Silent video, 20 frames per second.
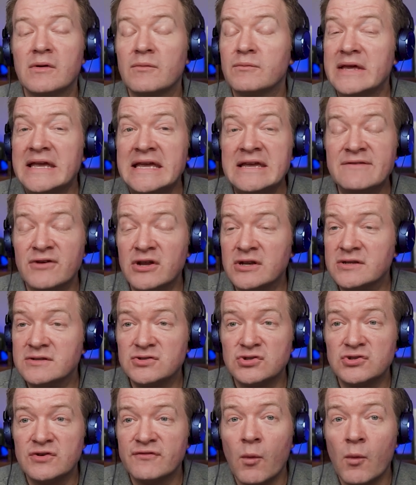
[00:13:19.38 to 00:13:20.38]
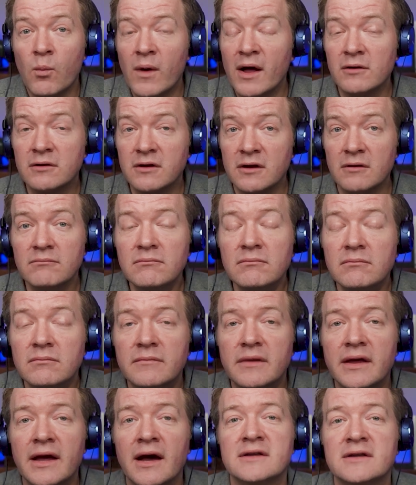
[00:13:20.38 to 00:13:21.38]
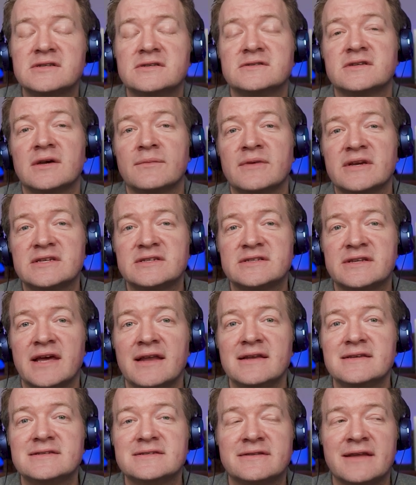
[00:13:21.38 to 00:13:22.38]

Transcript: even sort of unwelcome to some extent,